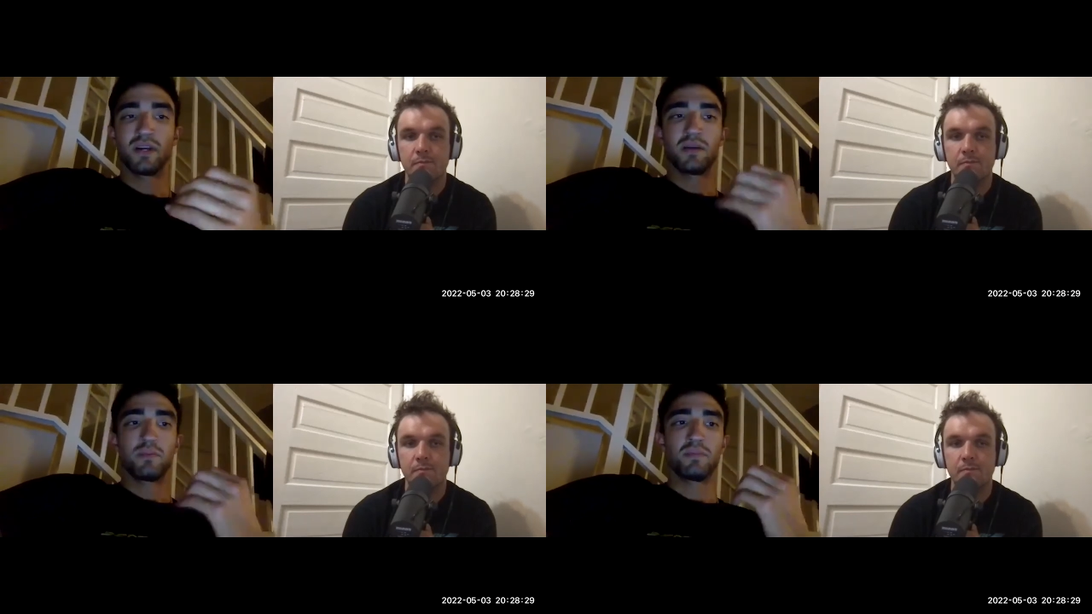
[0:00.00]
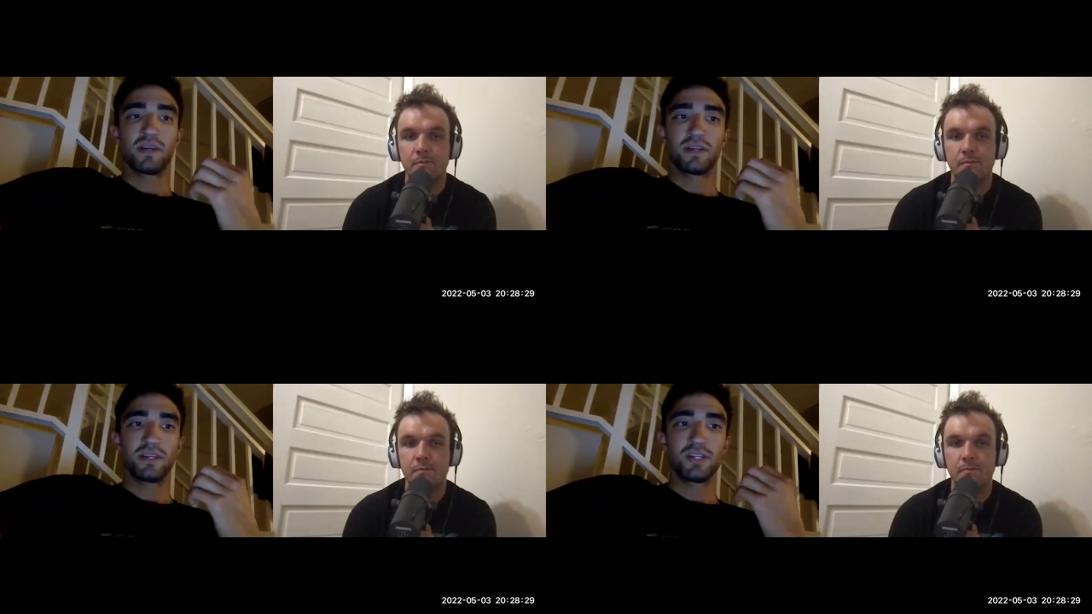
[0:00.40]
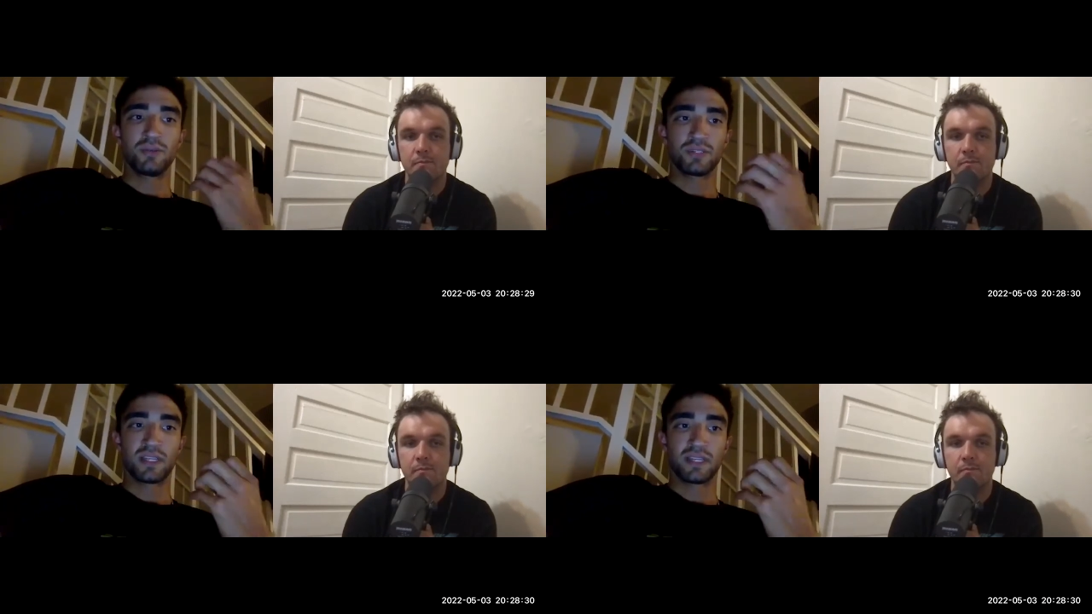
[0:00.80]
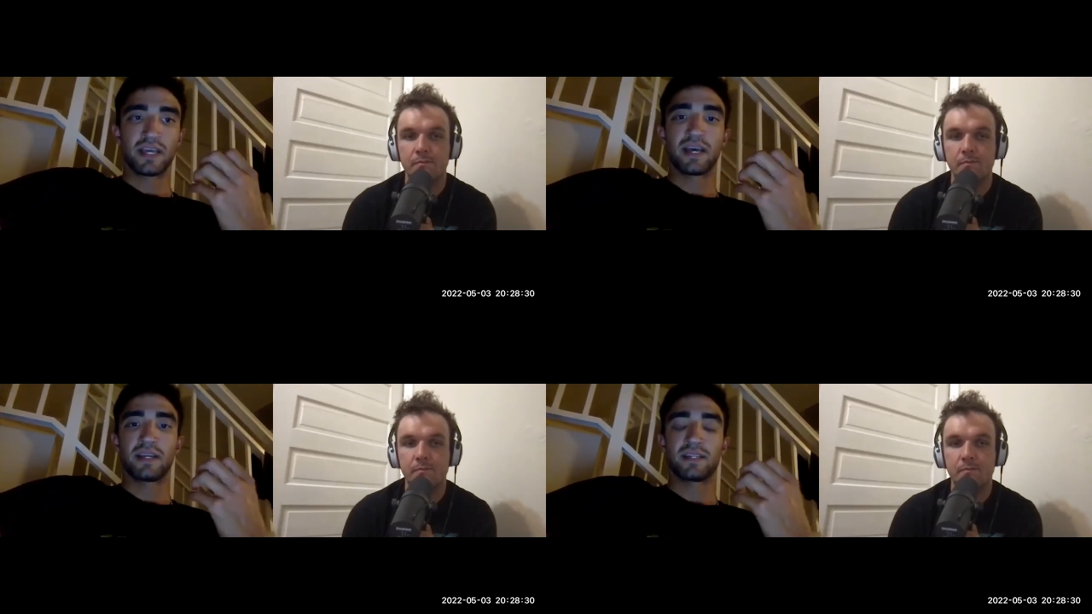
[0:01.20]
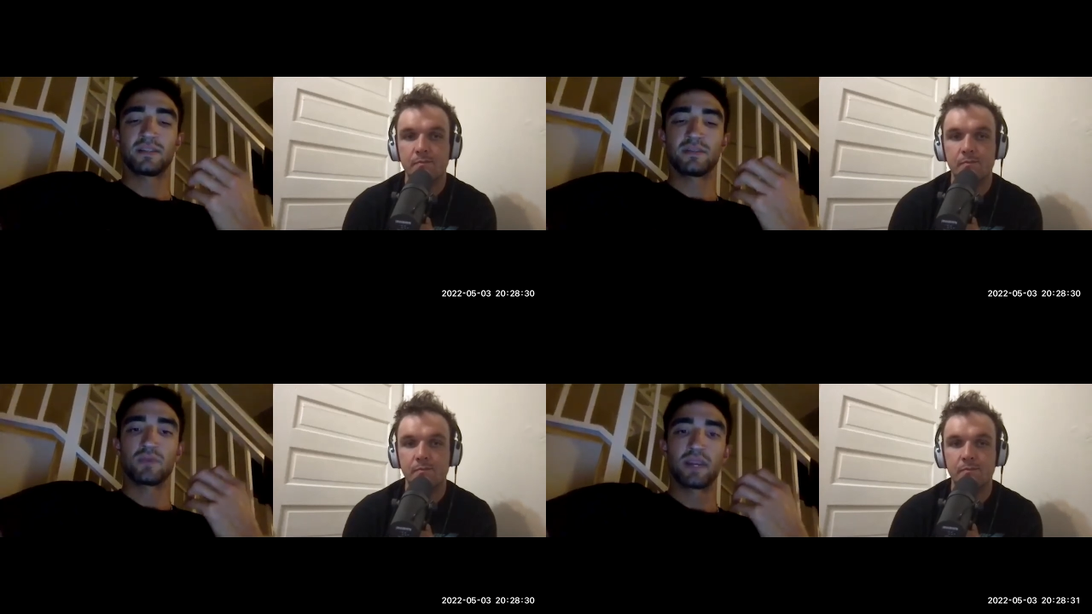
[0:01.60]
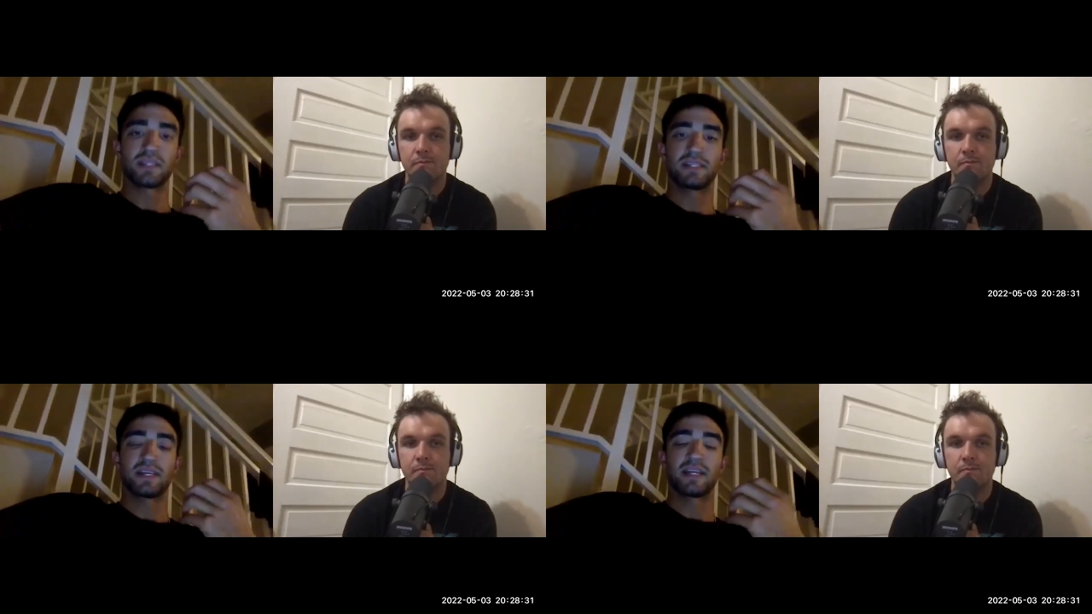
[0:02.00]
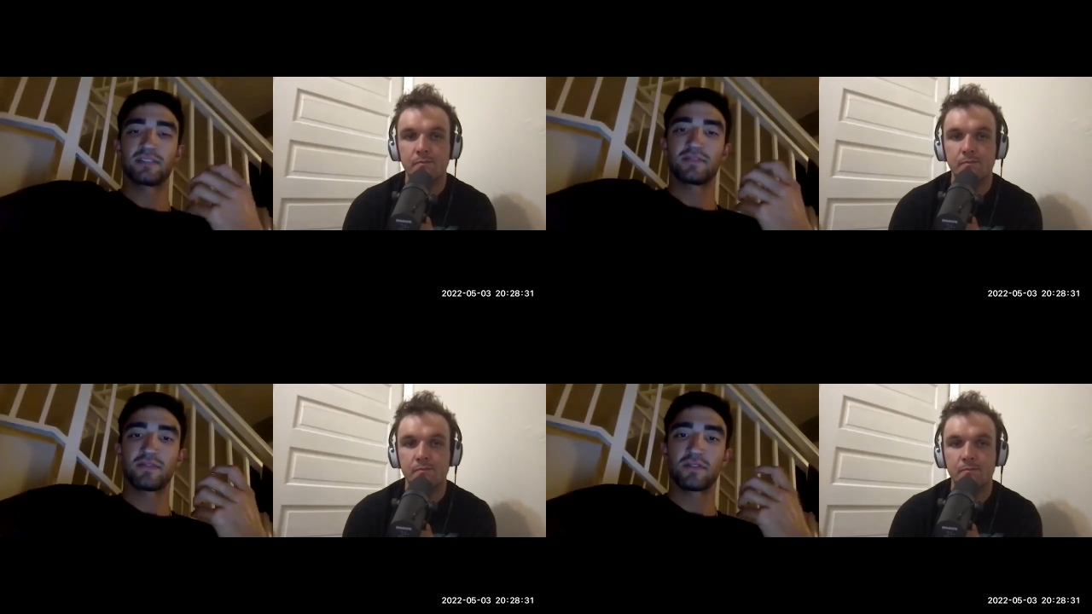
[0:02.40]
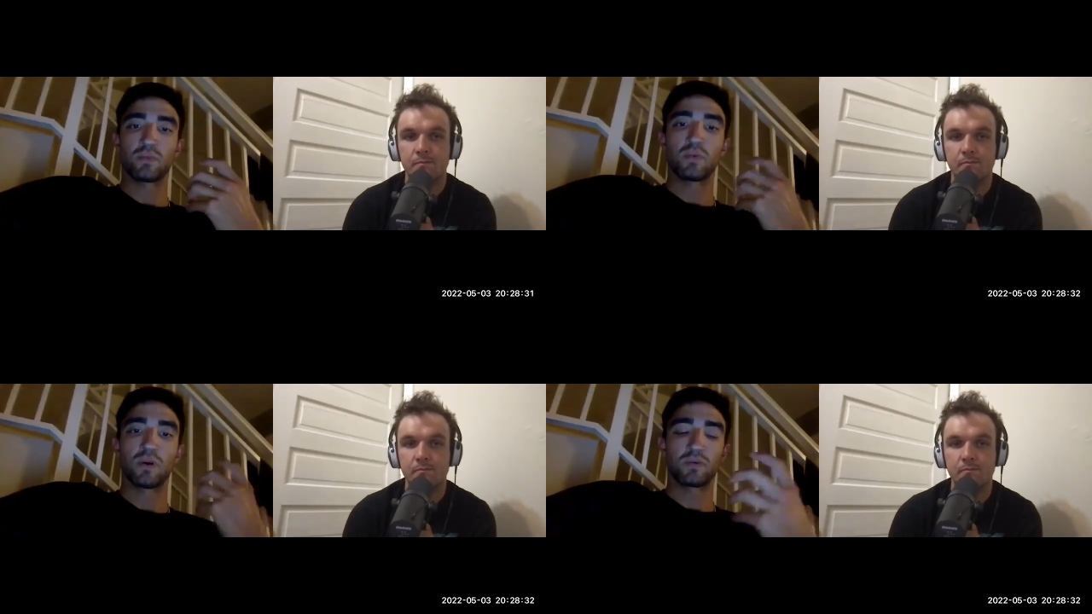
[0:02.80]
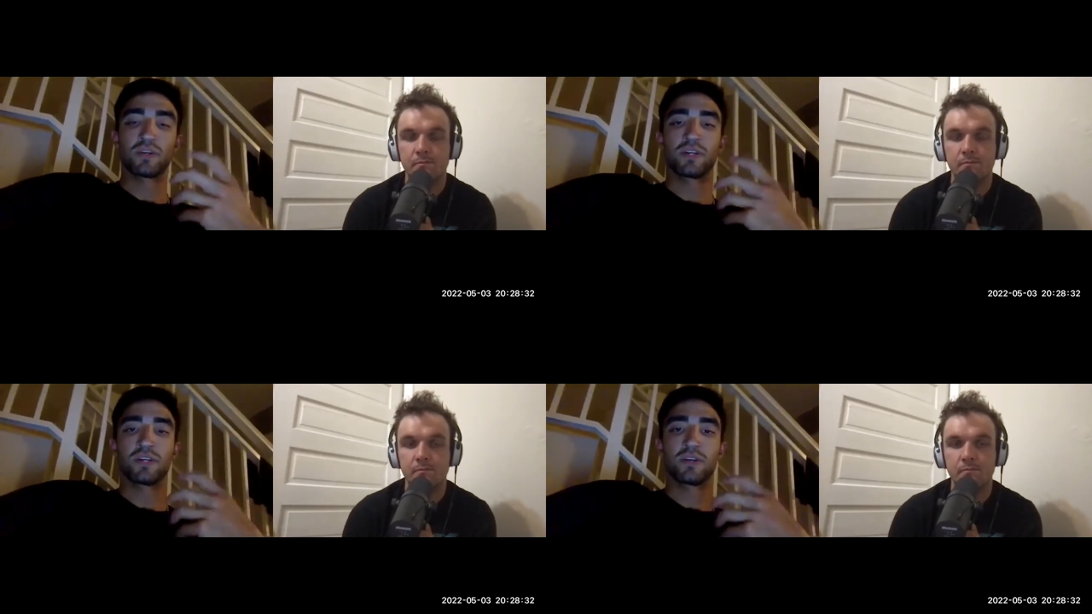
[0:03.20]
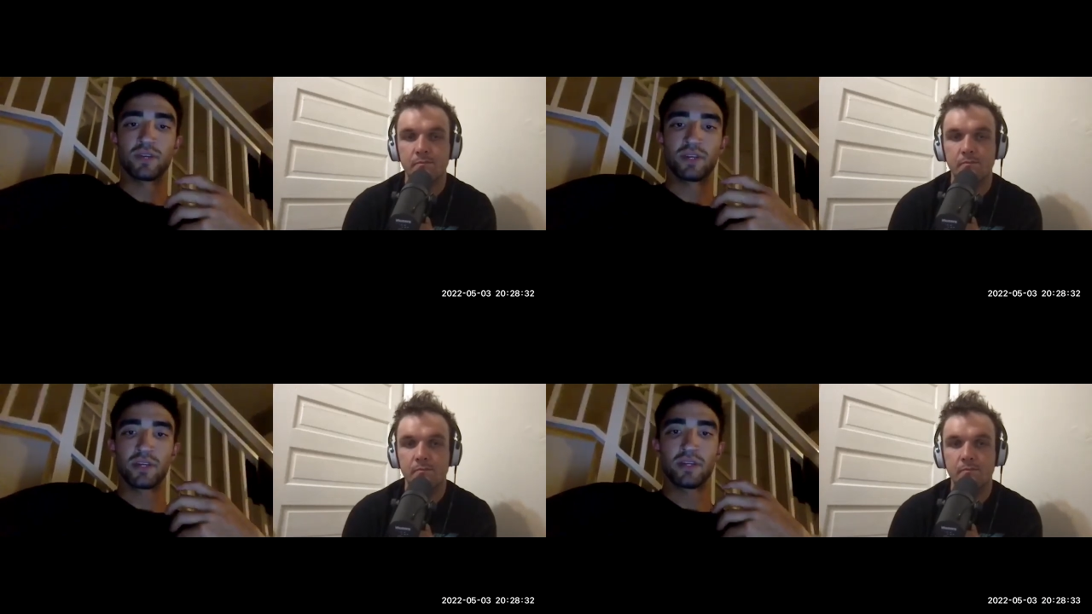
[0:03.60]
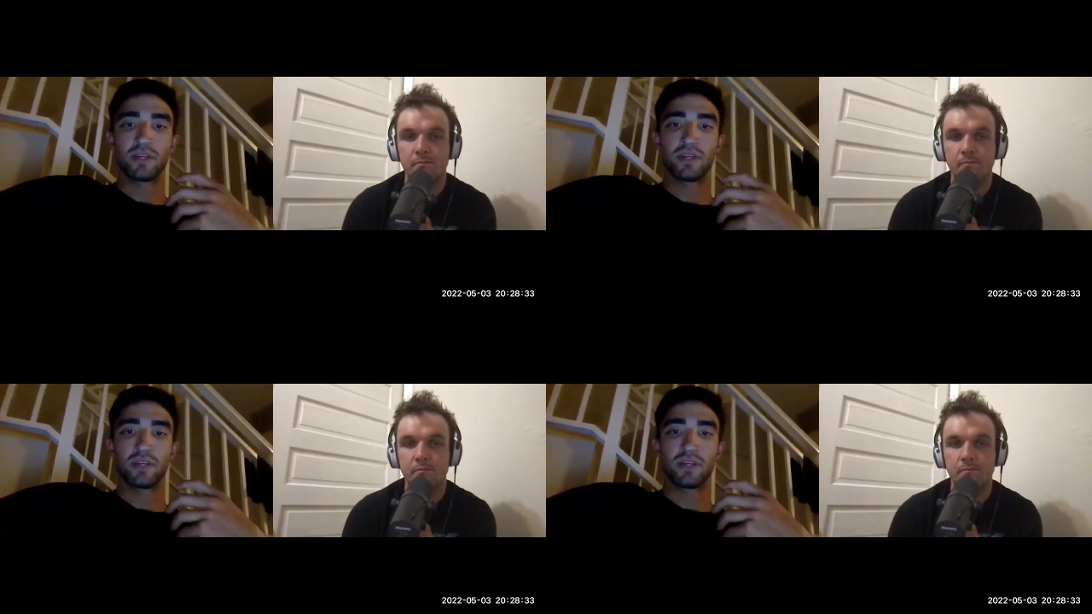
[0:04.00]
Speaker 1: But using that to raise attention for what we're doing